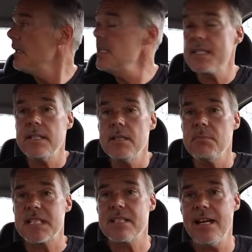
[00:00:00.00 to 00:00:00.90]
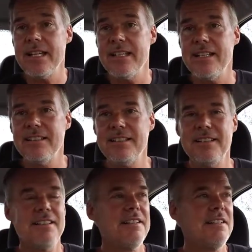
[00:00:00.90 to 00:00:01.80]
he said the Messiah
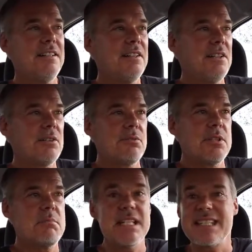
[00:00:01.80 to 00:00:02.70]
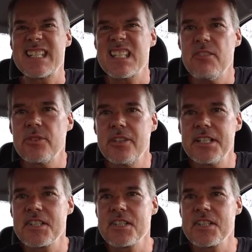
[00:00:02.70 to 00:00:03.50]
would be a suffering